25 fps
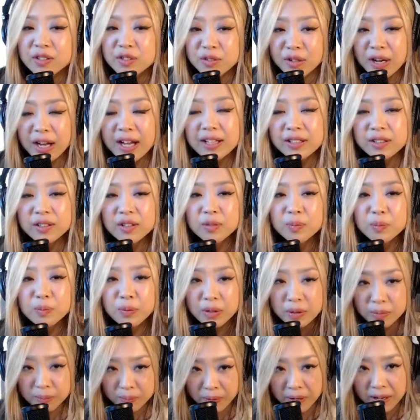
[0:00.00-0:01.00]
Try to
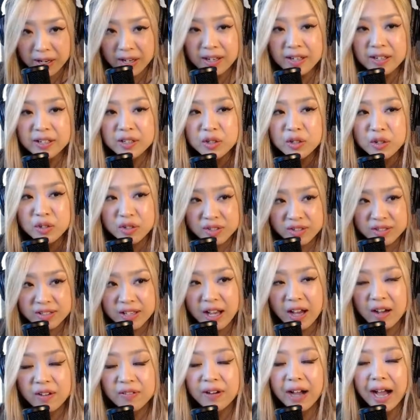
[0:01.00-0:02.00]
prepare
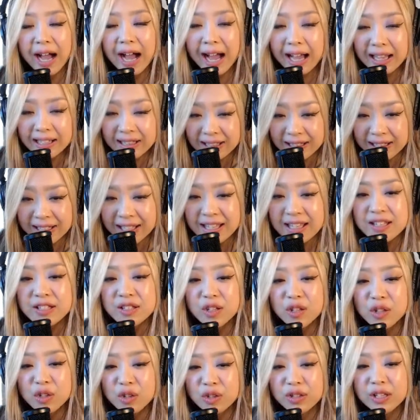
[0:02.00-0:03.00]
yourself, at
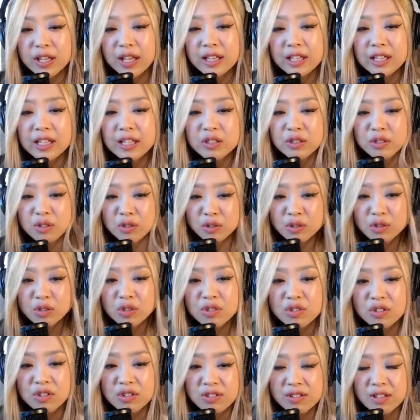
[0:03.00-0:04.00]
least you can
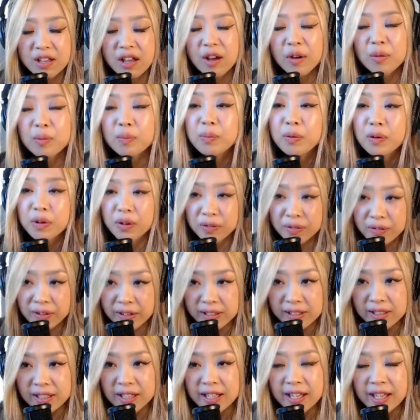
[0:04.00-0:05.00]
introduce yourself
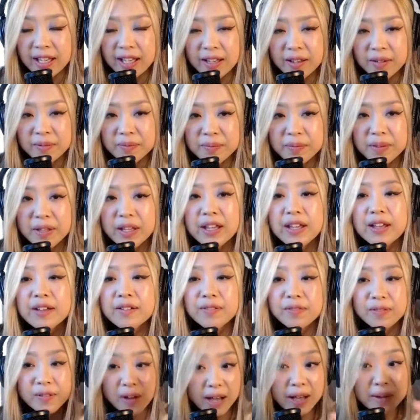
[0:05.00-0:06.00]
perfectly,
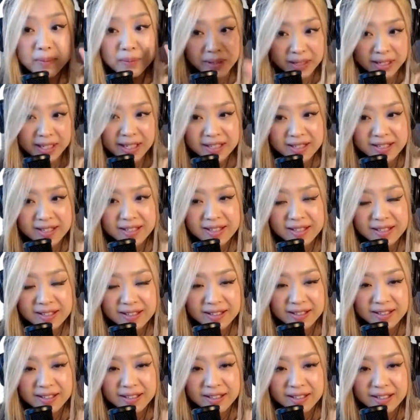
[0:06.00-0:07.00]
5 minutes.
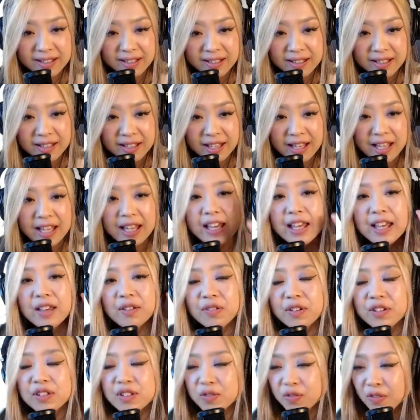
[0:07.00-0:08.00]

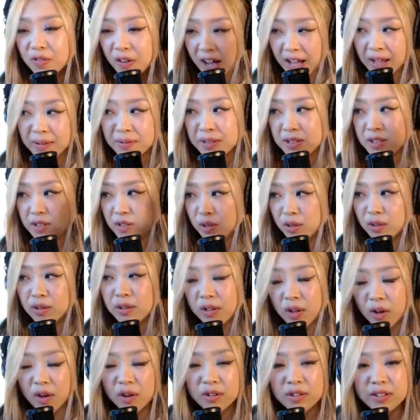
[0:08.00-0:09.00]
If it's five, it's too
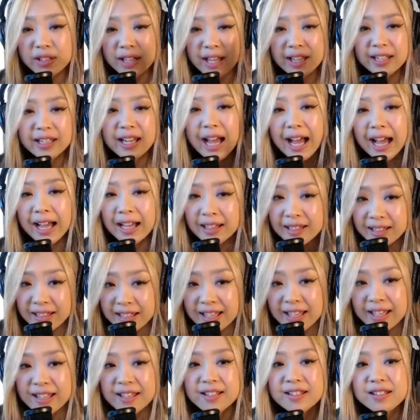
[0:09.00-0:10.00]
long, then at
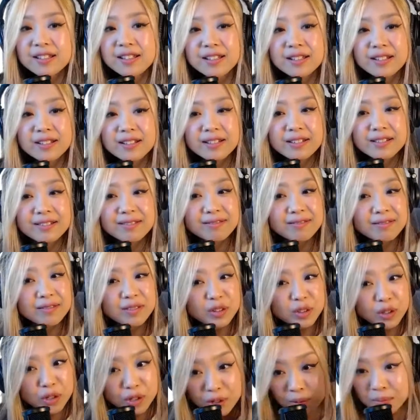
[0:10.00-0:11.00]
least
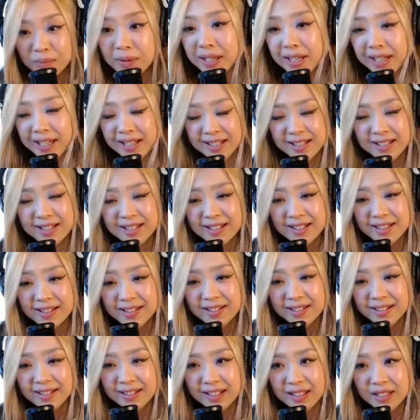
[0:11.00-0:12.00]
2 minutes.
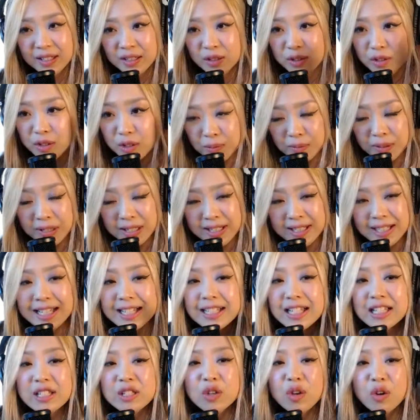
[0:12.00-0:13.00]
2 minutes,
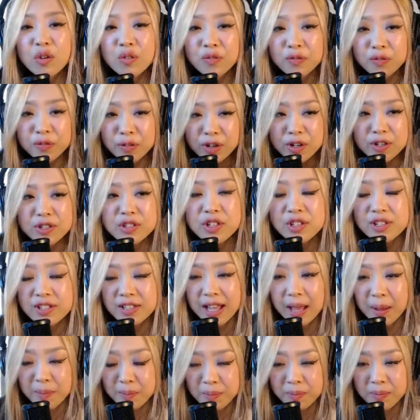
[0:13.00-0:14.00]
this is your first
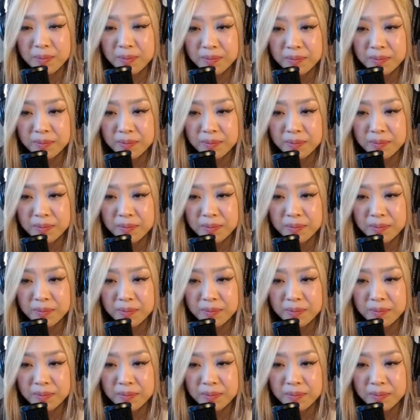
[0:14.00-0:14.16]
step.